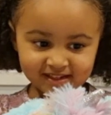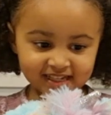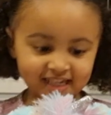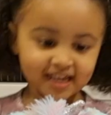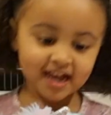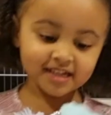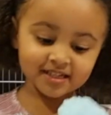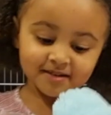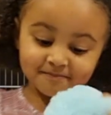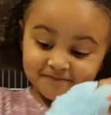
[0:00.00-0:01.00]
He has
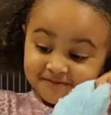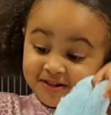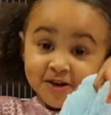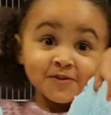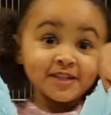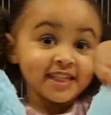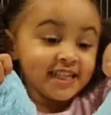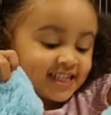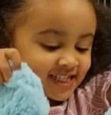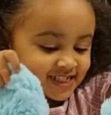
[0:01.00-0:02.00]
blue
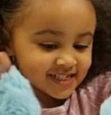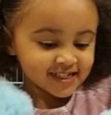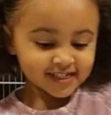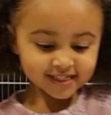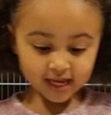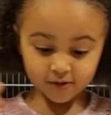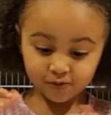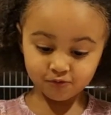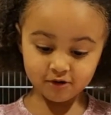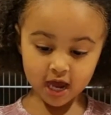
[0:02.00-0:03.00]
ears and
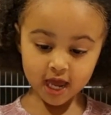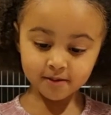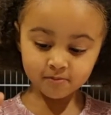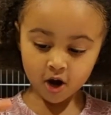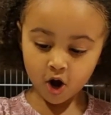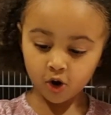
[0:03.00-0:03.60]
rainbow